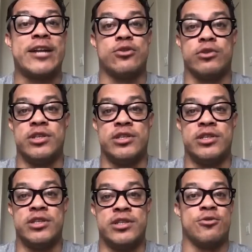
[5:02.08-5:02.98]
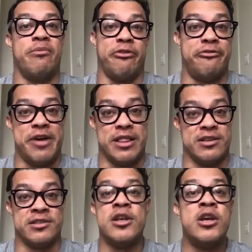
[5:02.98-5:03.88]
your natural testosterone
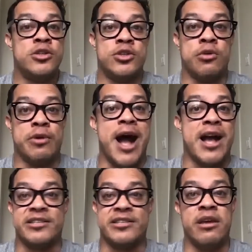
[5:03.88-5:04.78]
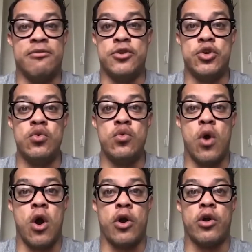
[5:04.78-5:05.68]
for fellas. So guys, if
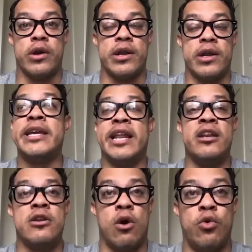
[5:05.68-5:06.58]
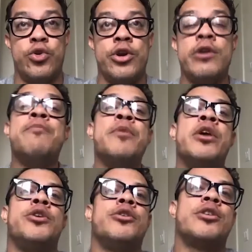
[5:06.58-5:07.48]
you are getting
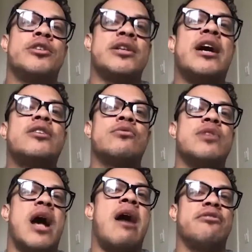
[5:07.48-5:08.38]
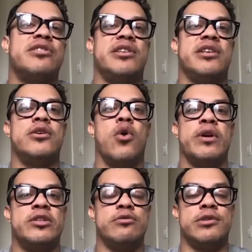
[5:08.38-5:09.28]
older, your testosterone's
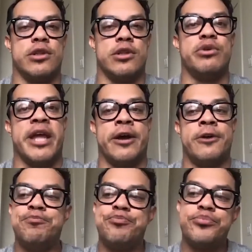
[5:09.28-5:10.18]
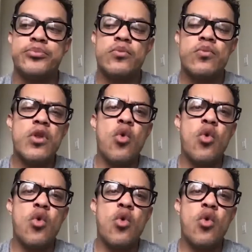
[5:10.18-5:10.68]
obviously going to slow down.